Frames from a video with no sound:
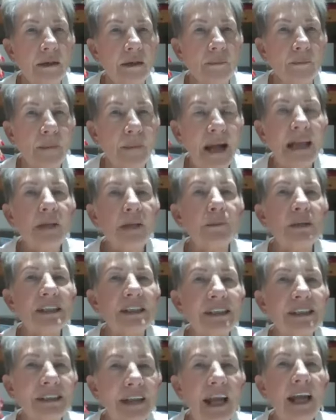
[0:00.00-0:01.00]
Make me
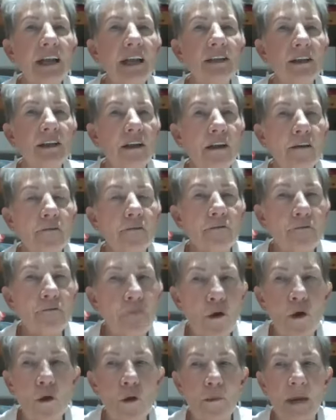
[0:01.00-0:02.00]
stand
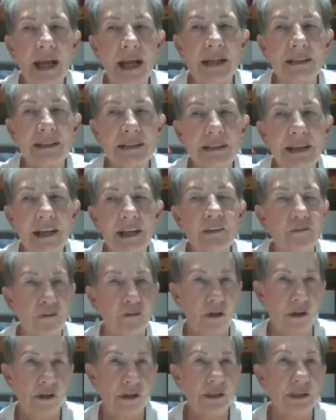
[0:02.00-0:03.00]
firm and
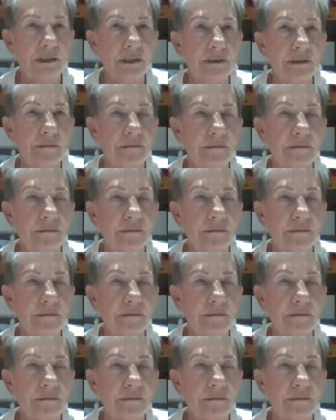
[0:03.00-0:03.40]
steadfast.